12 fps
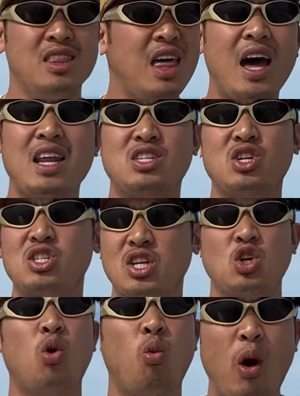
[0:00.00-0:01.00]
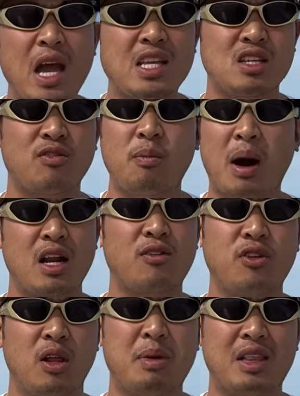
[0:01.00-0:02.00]
That is just such a waste of
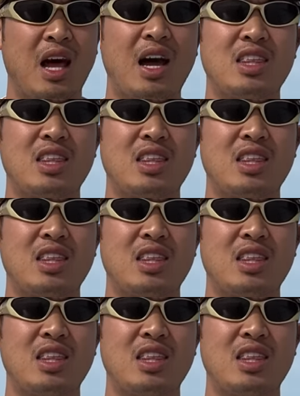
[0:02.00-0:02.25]
monofilament line.